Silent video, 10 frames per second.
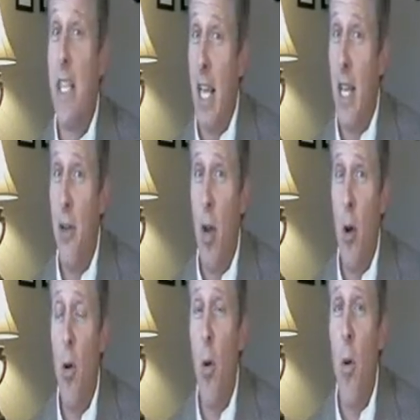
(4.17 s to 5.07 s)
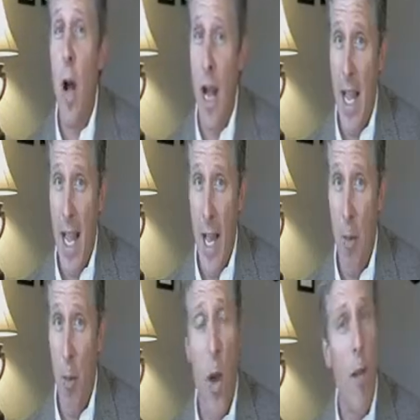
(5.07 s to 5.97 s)
to let you know who I
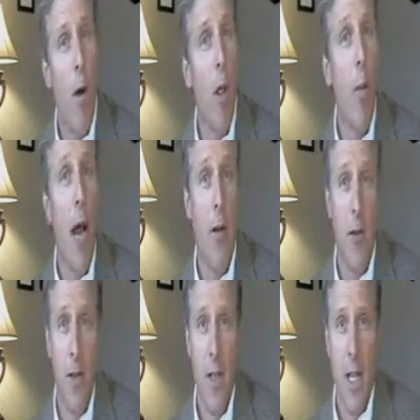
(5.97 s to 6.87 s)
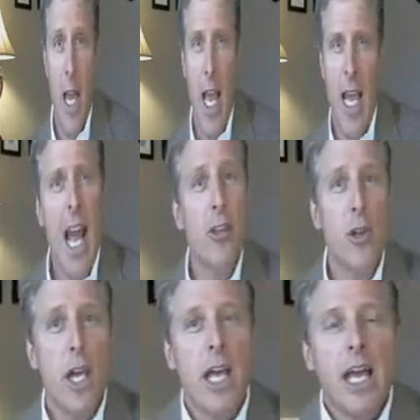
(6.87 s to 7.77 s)
am and what I'm all about. And
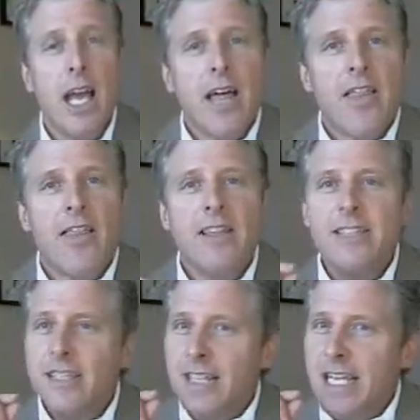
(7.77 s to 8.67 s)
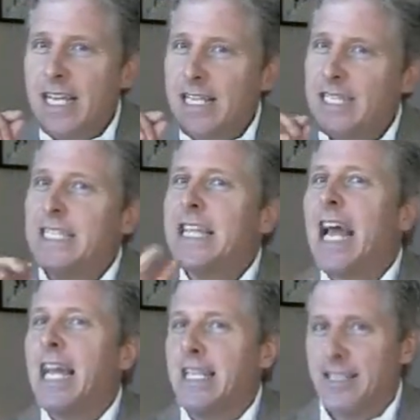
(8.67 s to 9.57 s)
actually, this is the
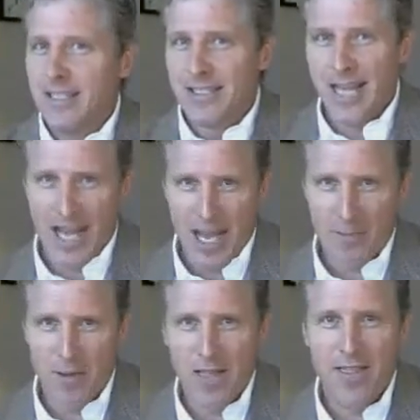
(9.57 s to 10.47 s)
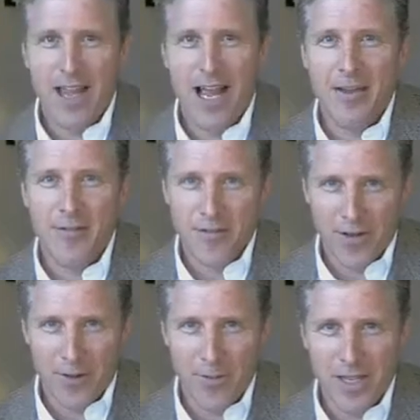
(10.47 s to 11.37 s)
second time that I've
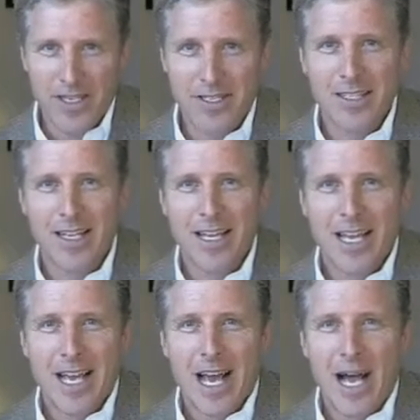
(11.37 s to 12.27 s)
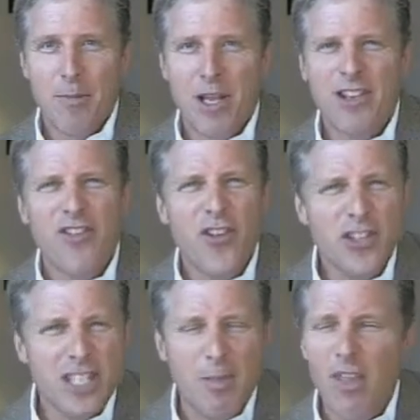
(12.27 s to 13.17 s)
filmed this, because the
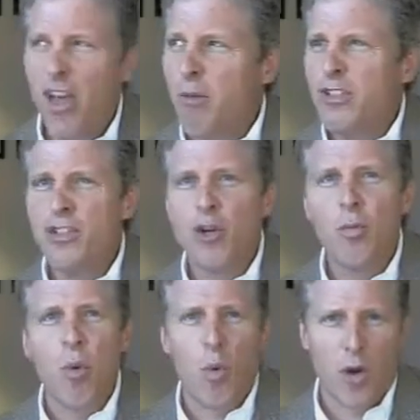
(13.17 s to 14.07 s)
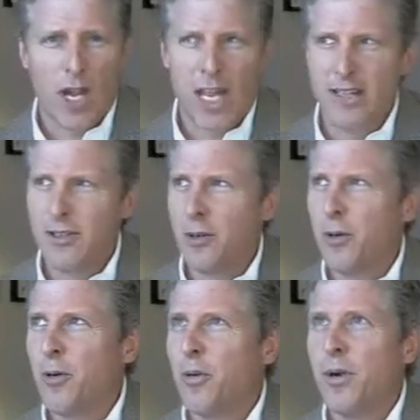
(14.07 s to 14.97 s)
first time I thought was too boring,
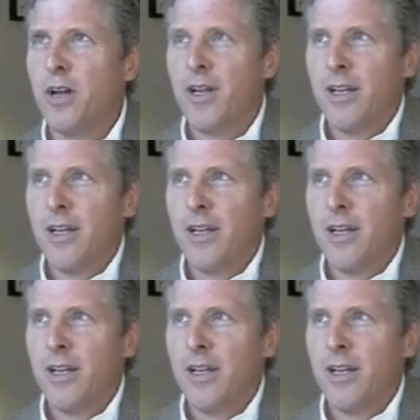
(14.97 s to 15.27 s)
too,